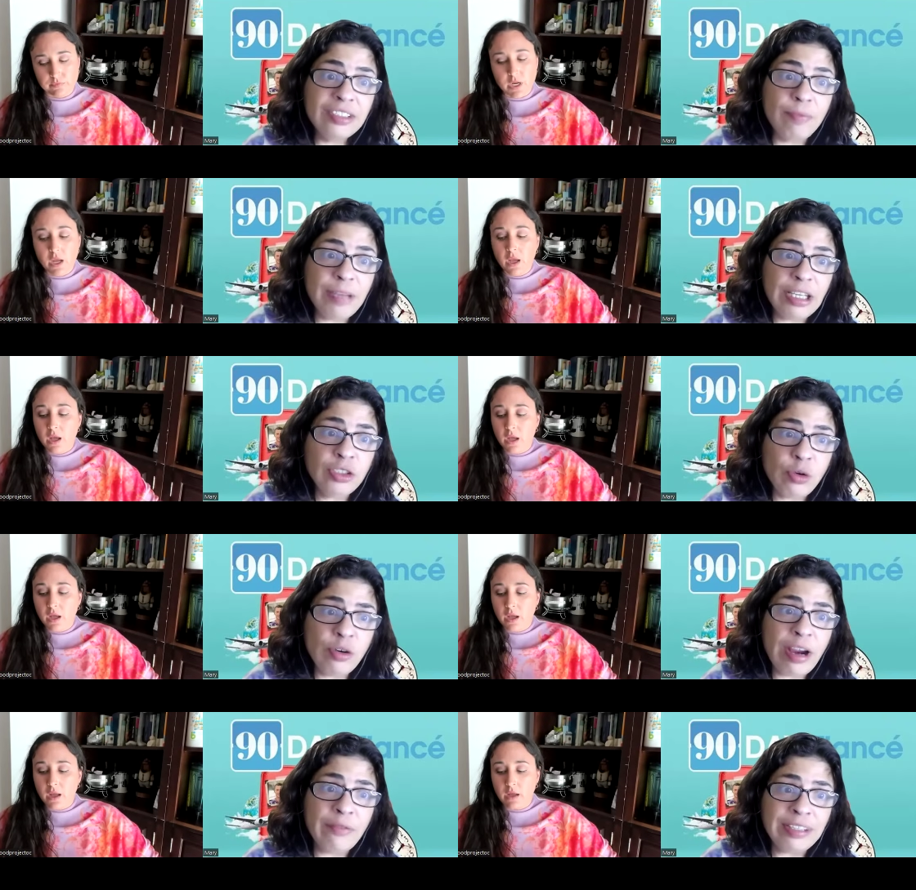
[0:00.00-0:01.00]
Speaker 1: to make
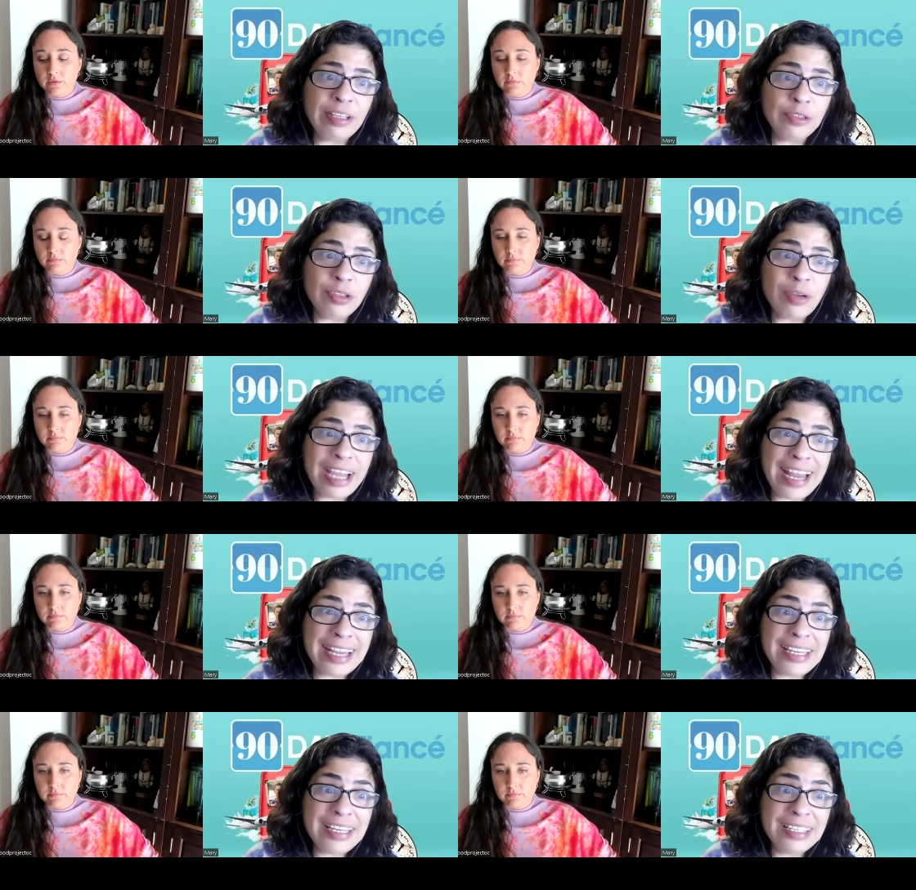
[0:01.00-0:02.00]
sure everything was
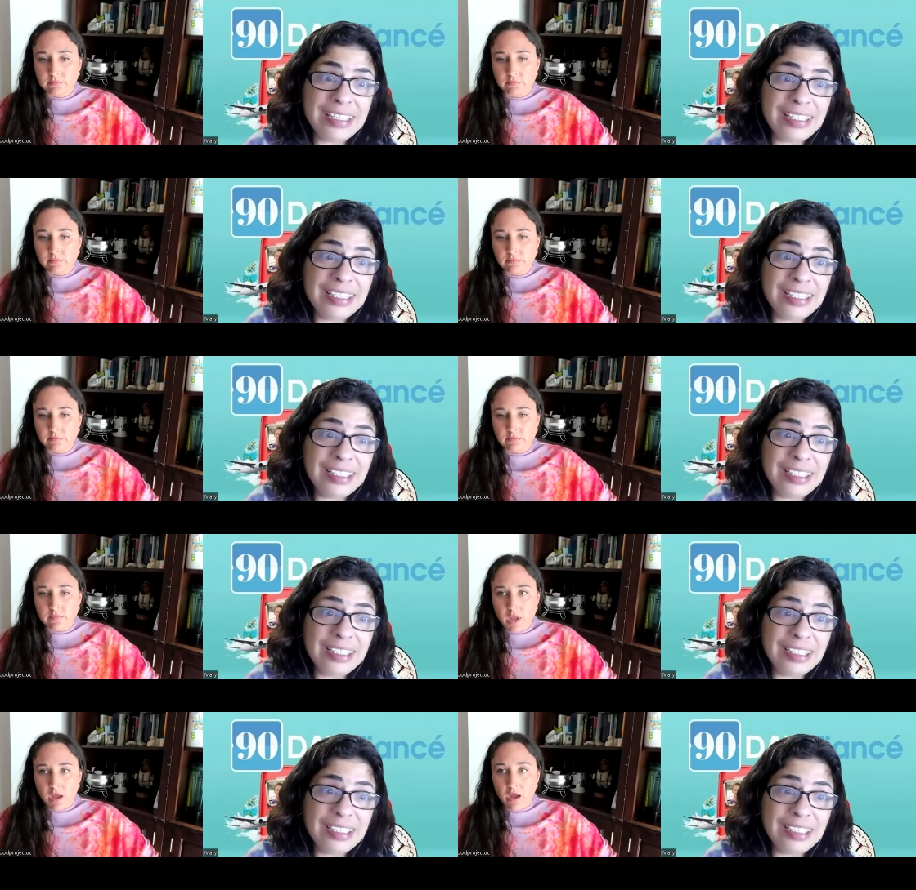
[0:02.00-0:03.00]
okay?
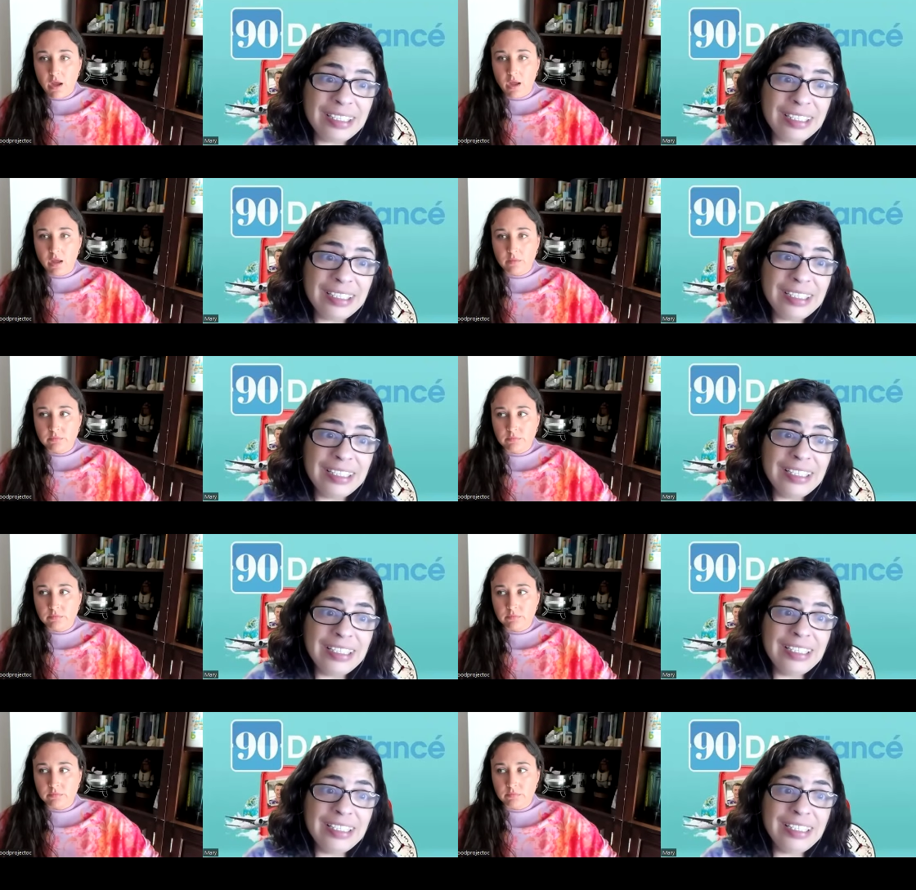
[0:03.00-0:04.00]

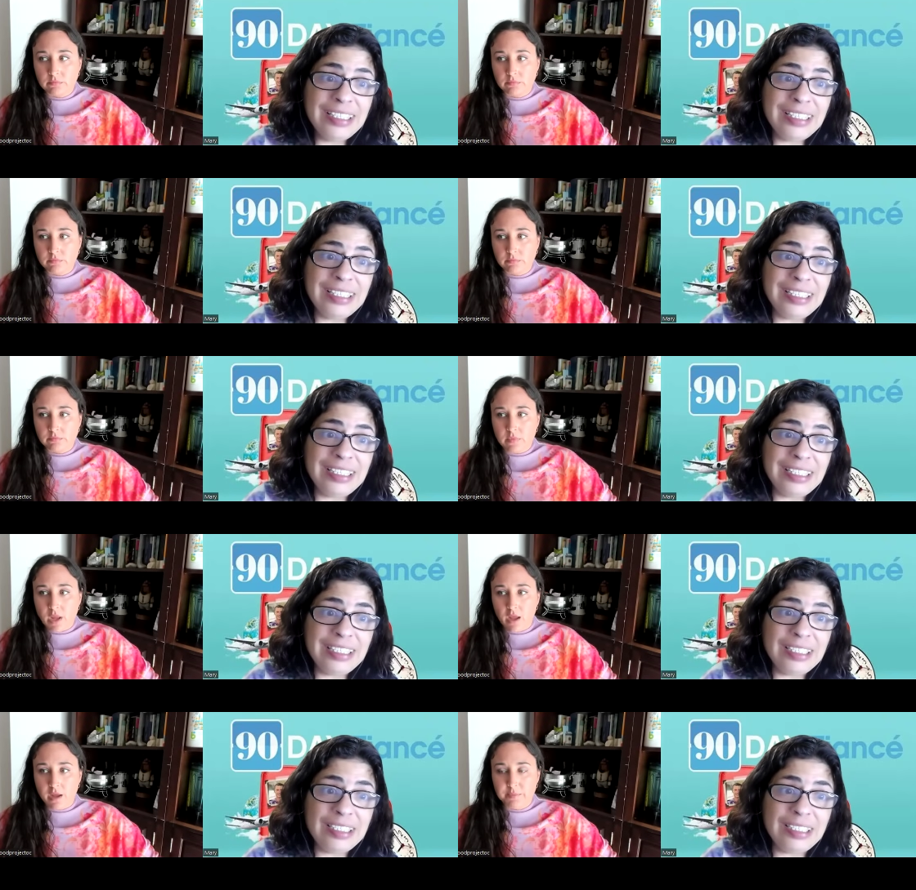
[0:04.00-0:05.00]
Um,
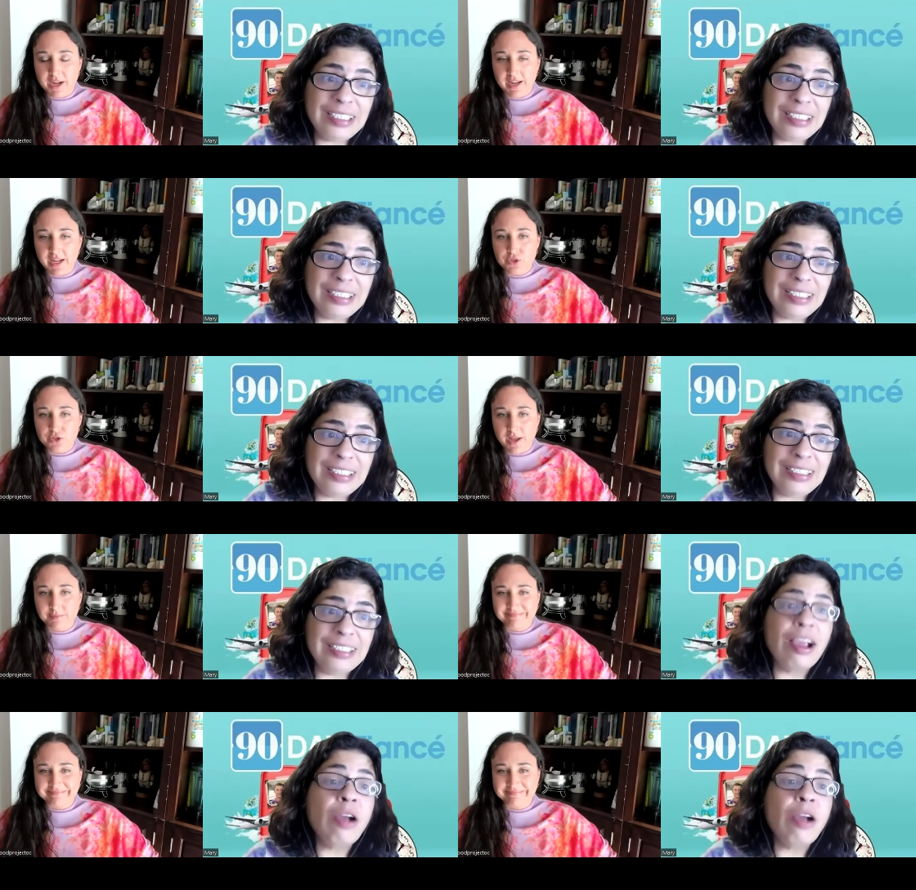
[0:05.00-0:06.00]
Speaker 2: I'm not going to answer that.
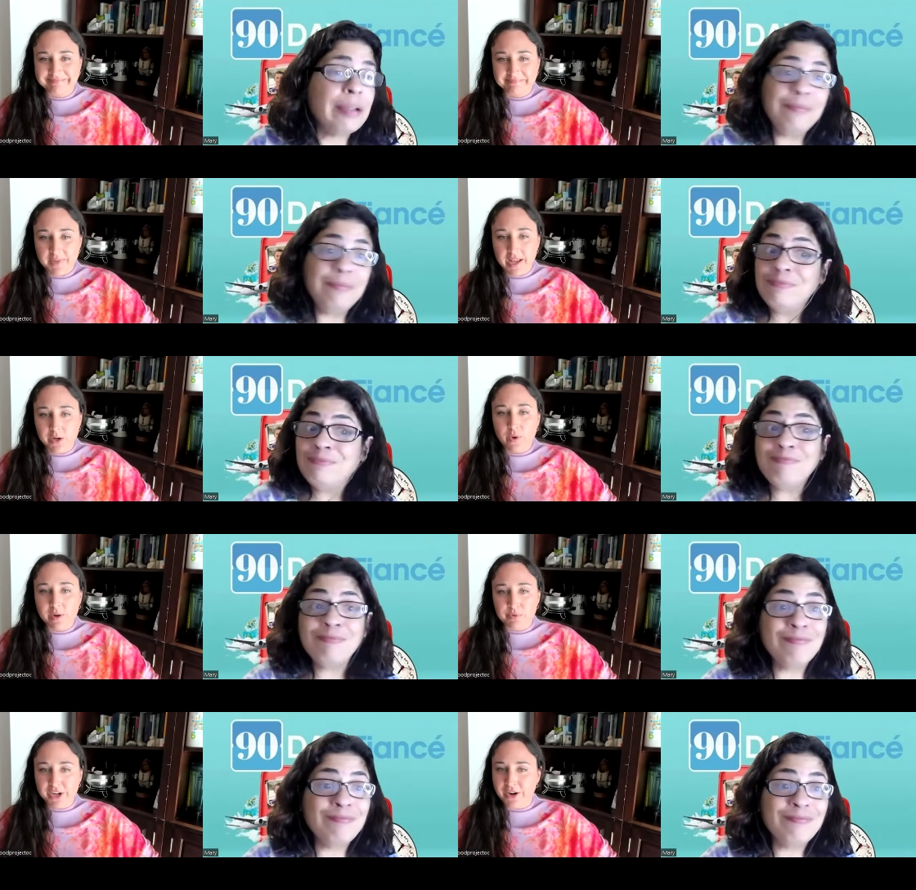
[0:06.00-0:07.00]
Okay. I want
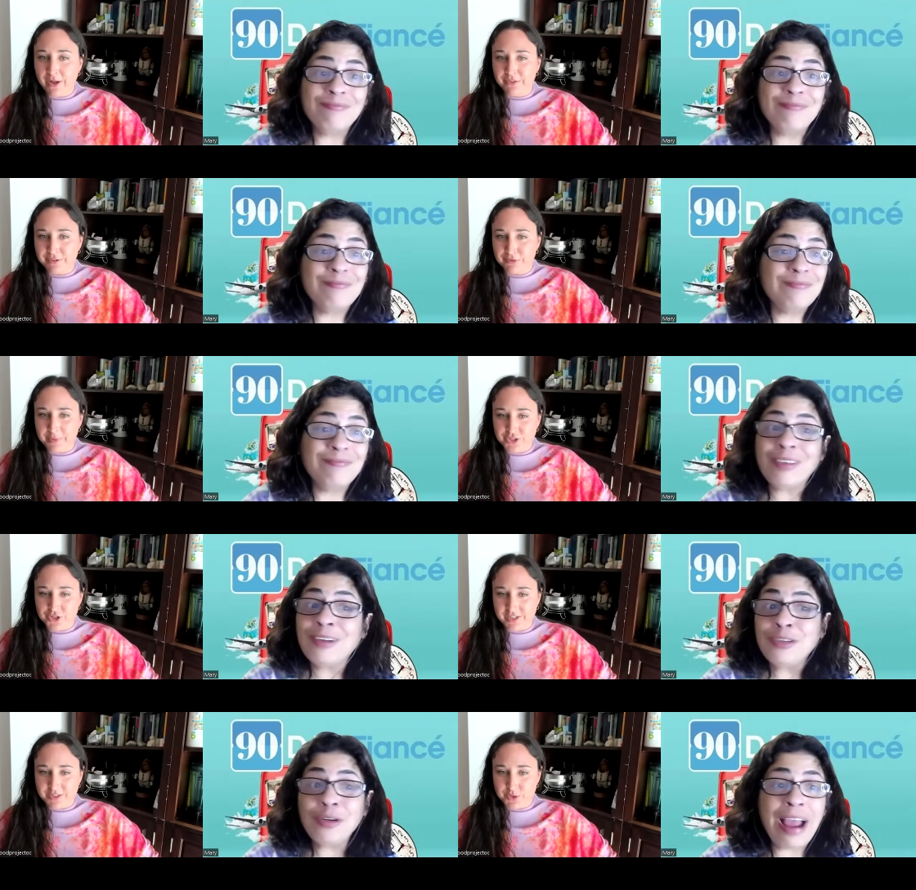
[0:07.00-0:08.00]
to bring her health
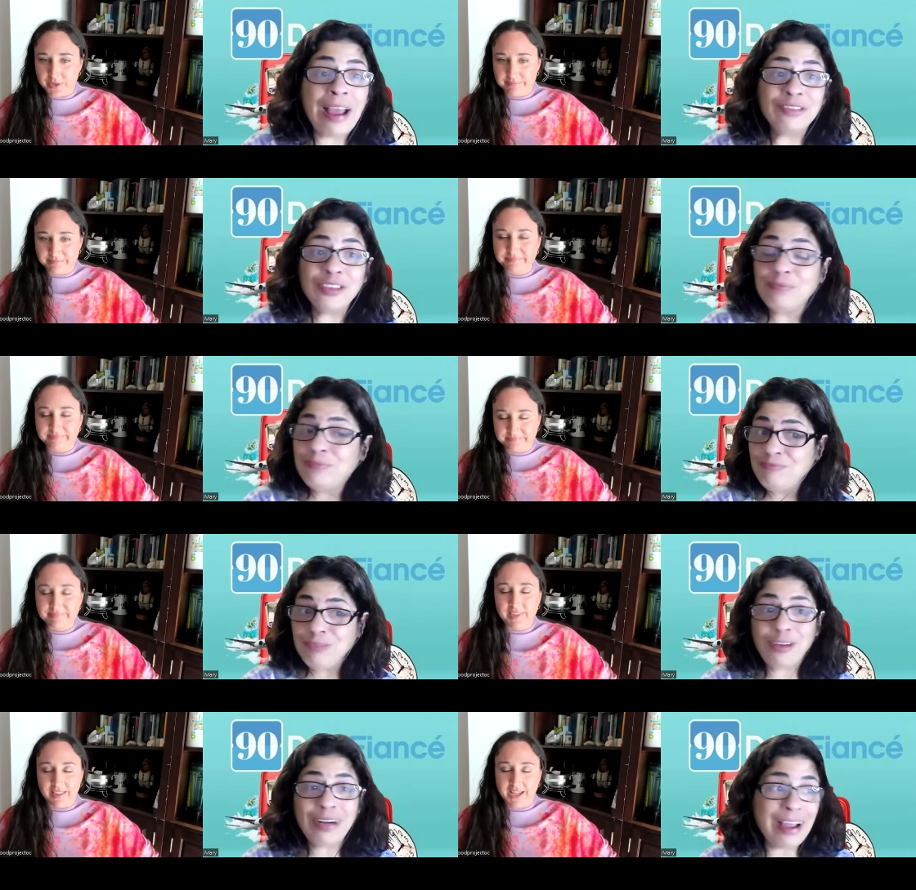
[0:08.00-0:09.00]
information. You don't it. have to.
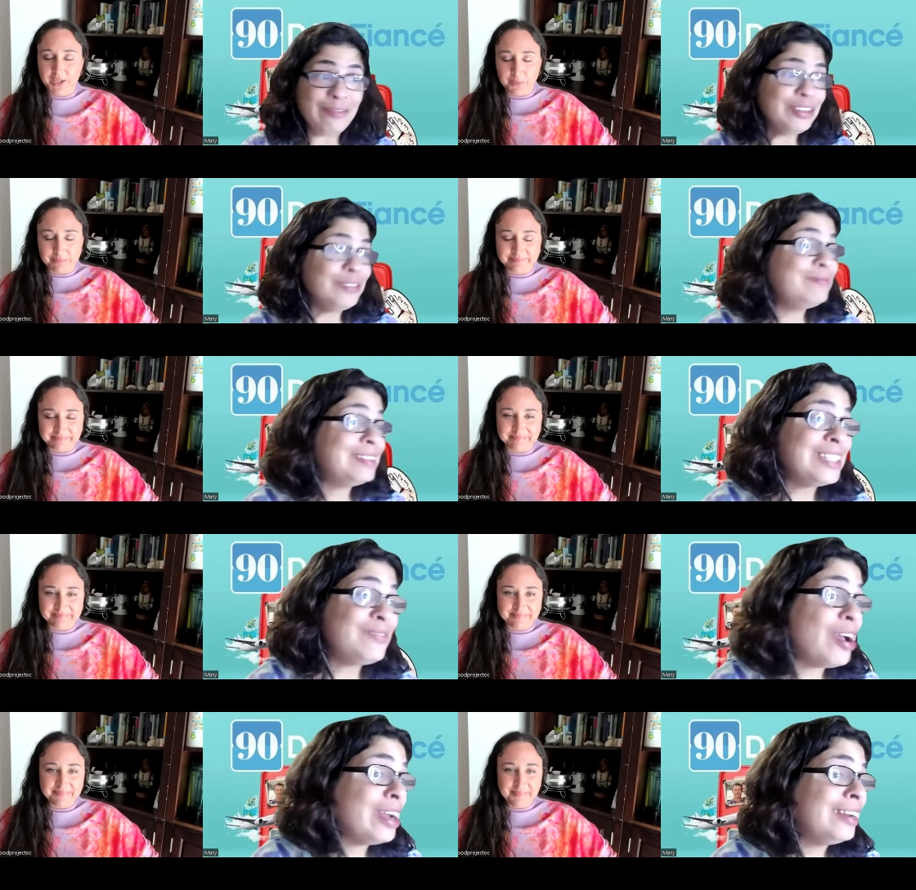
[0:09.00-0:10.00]
You don't Thank have you.
Speaker 1: to.
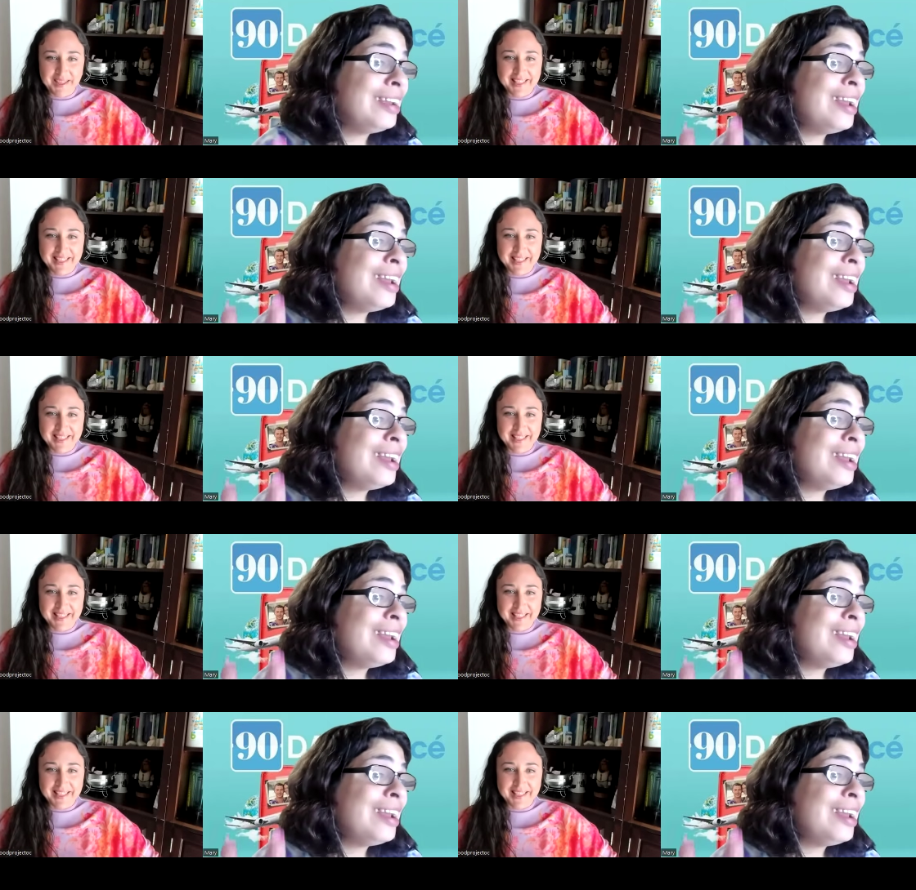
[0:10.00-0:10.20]
That's fine.